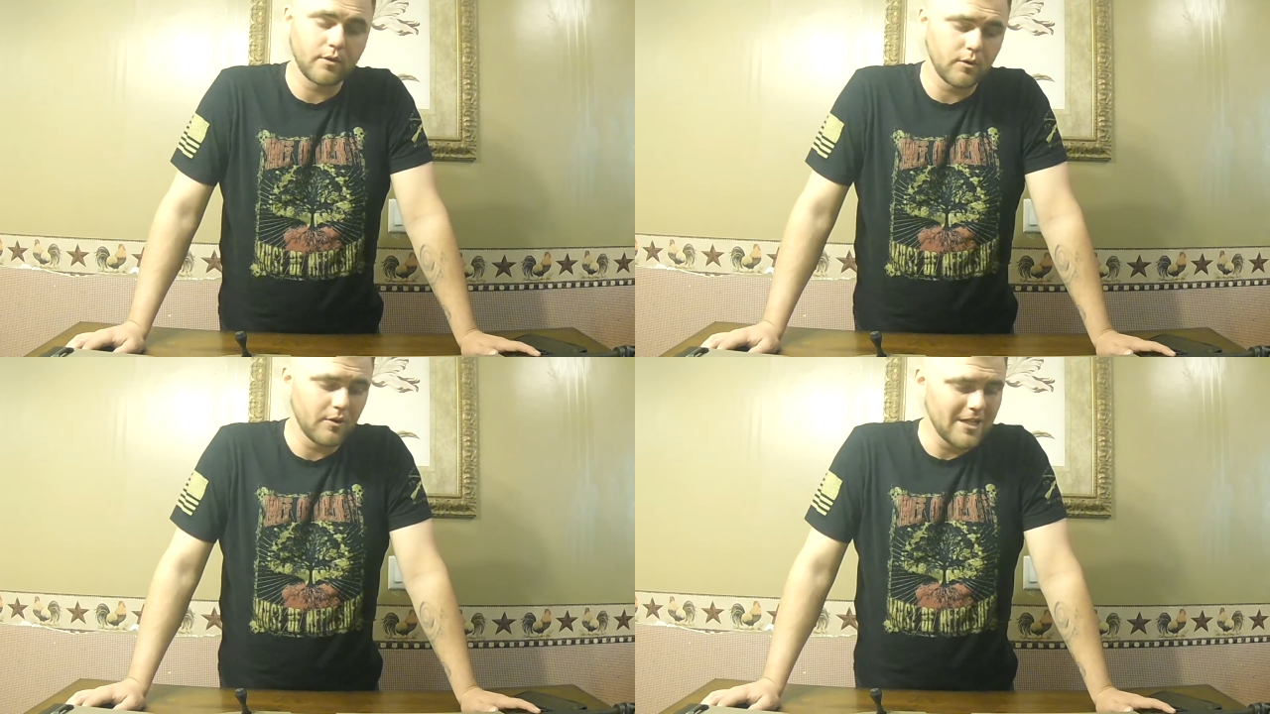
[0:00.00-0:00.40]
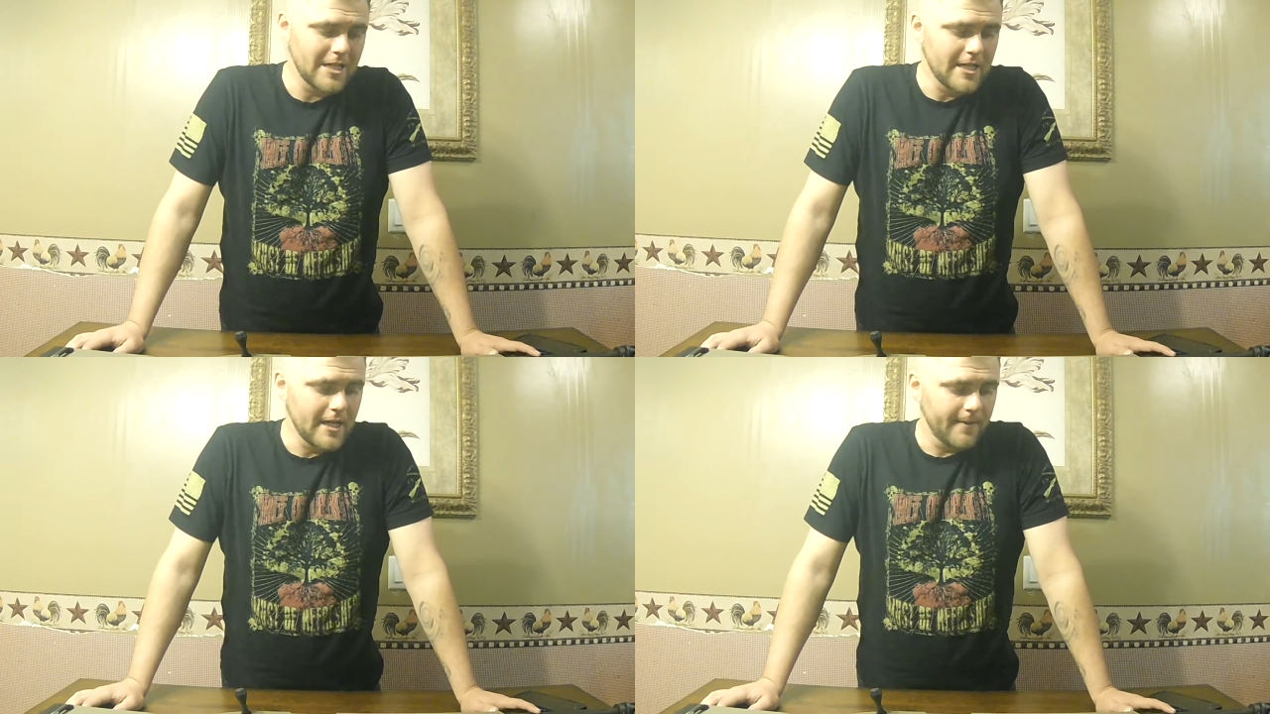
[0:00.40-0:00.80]
So
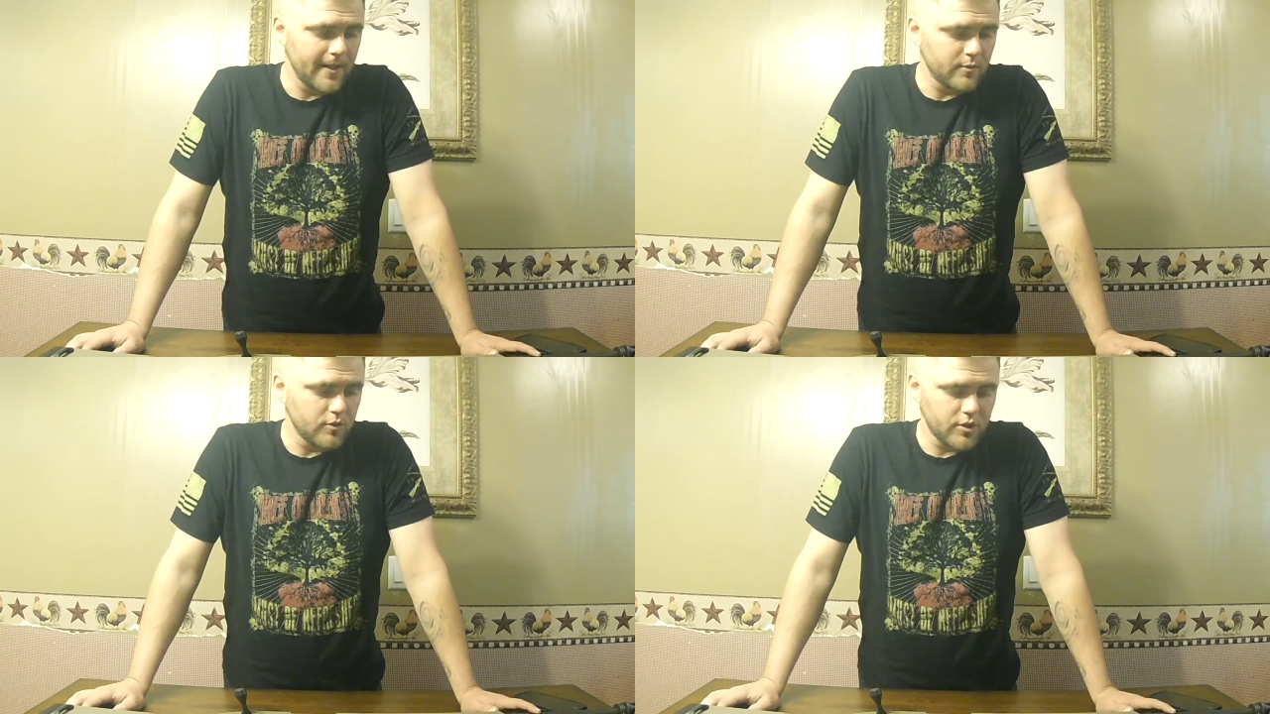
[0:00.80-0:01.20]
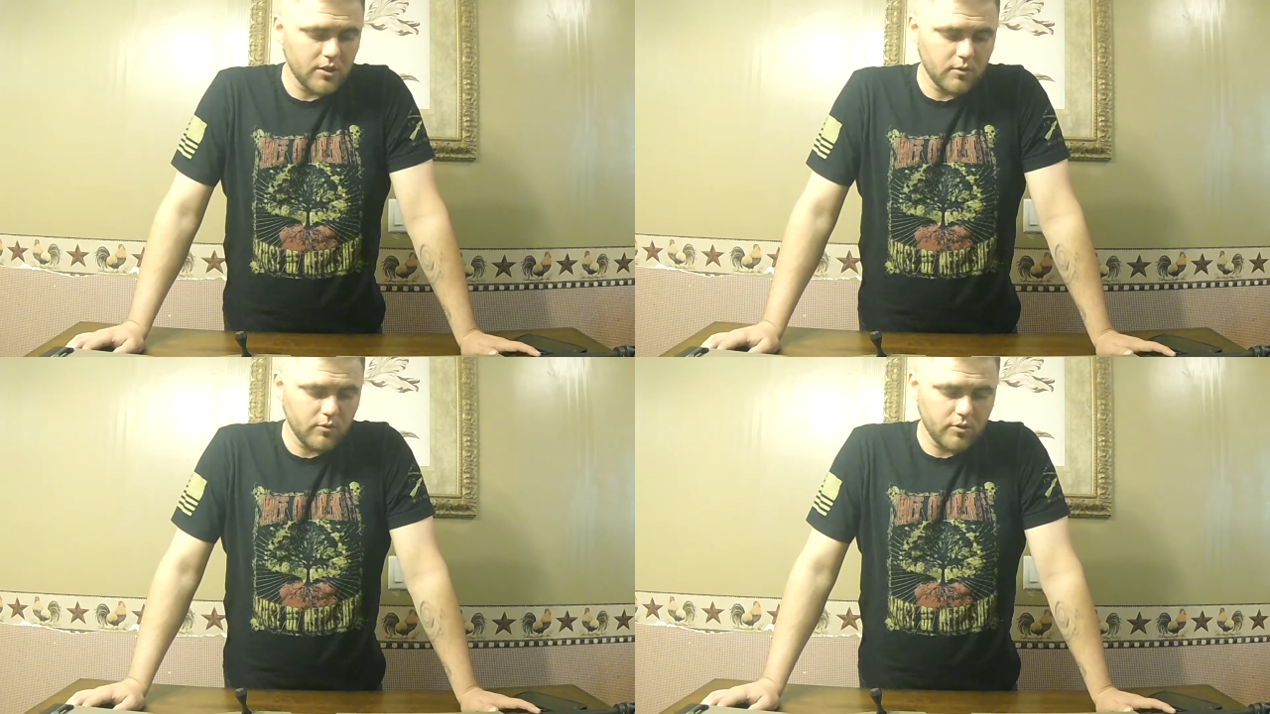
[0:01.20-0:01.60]
that's what you
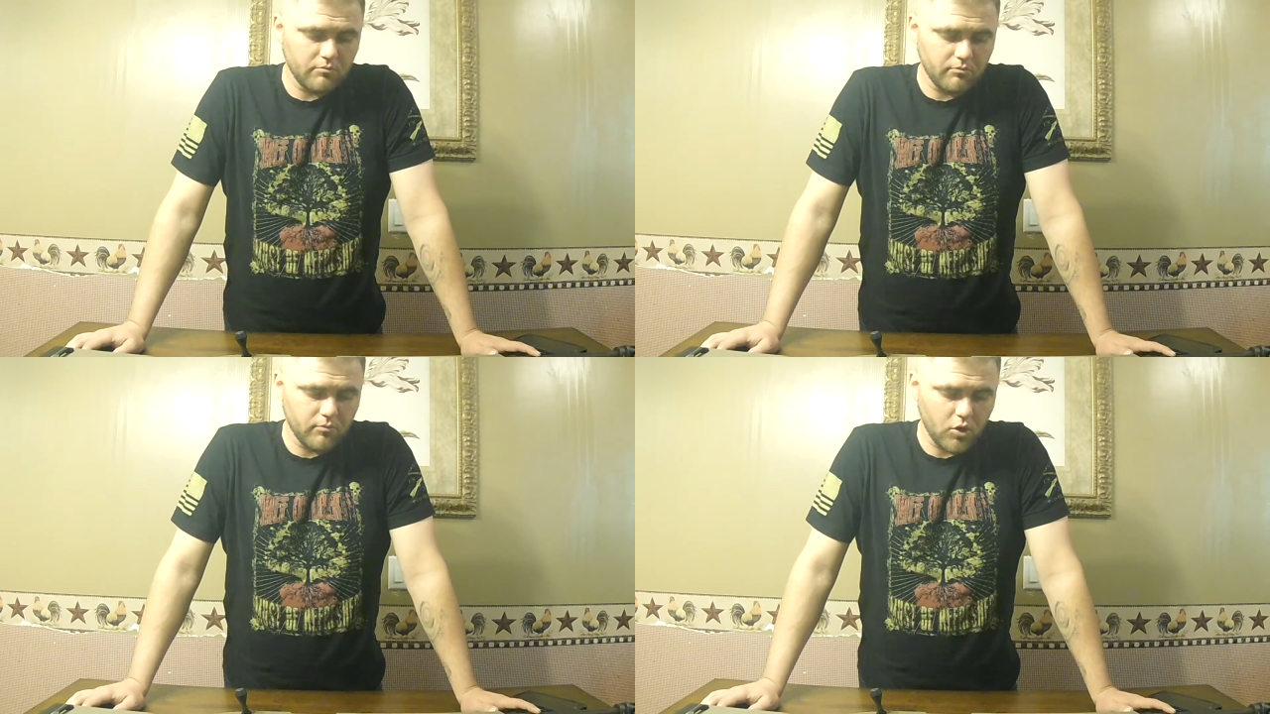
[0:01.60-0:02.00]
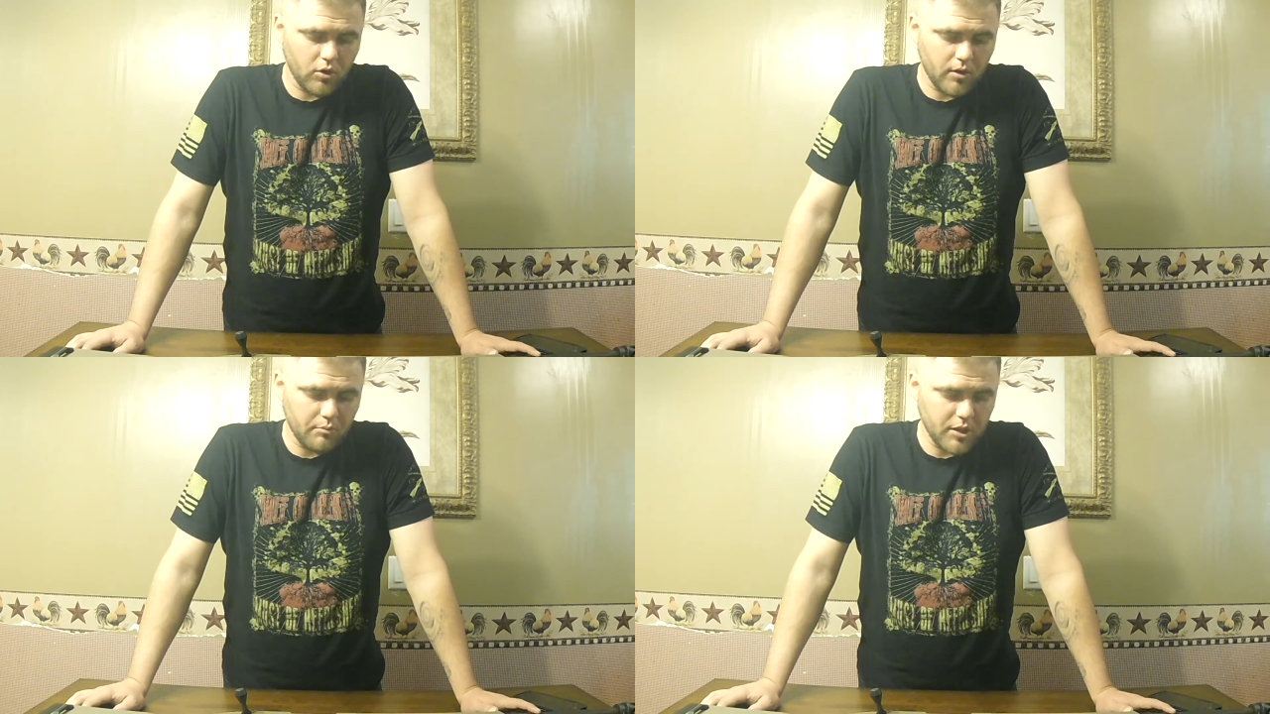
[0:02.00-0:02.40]
get when you
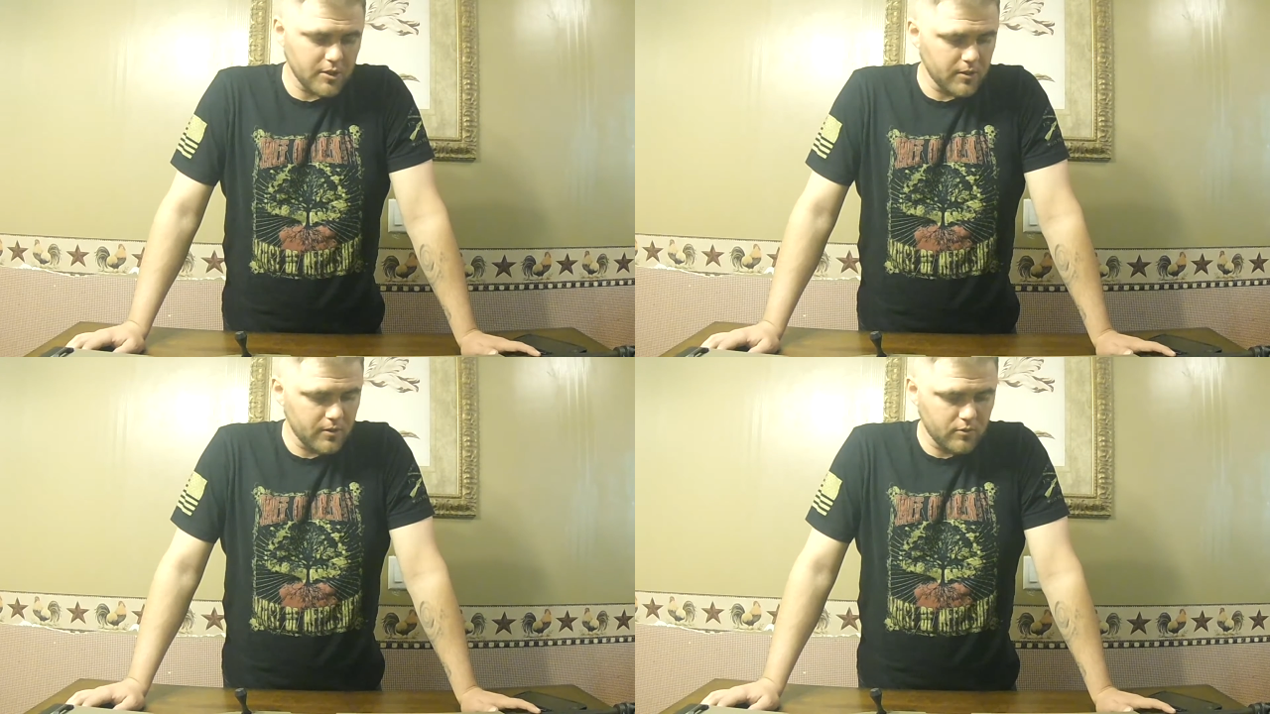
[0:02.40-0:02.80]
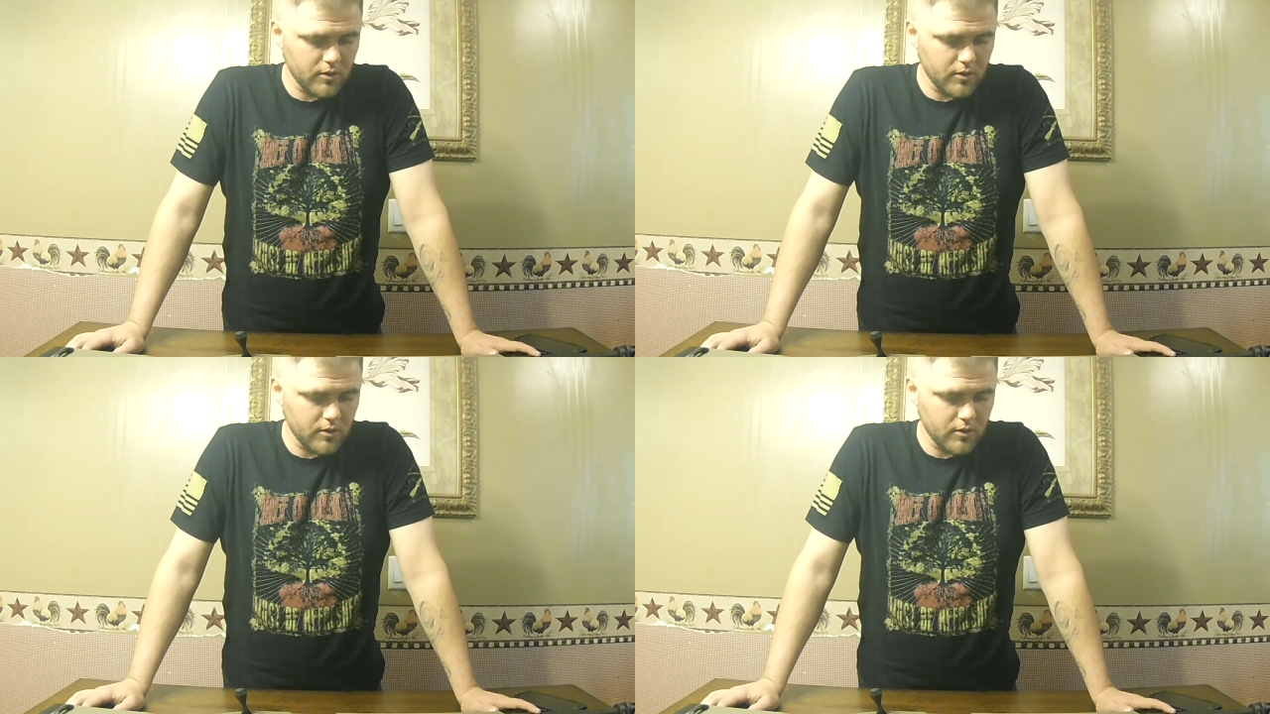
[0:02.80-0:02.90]
are impatient.